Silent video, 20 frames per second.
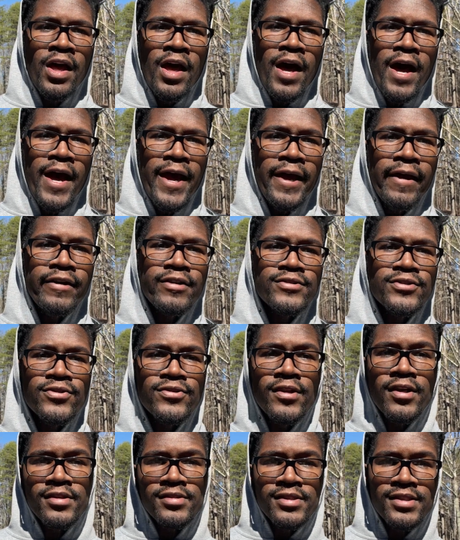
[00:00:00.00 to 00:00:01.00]
I had a
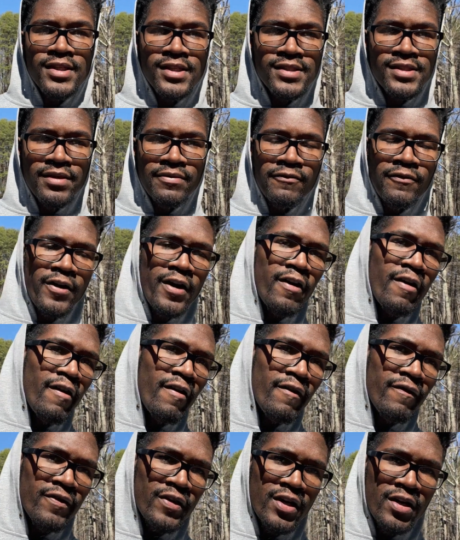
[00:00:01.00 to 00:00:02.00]
2006
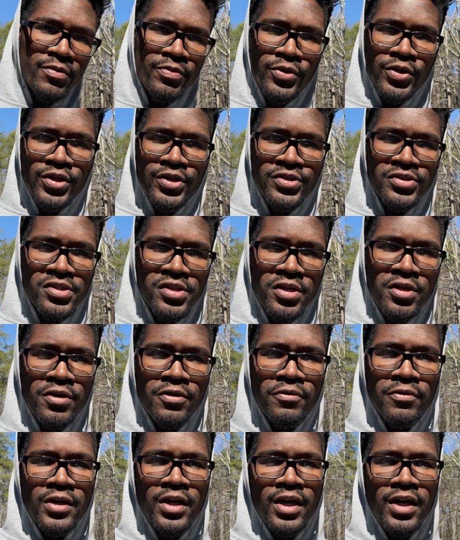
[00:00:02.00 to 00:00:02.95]
M5 a couple years ago,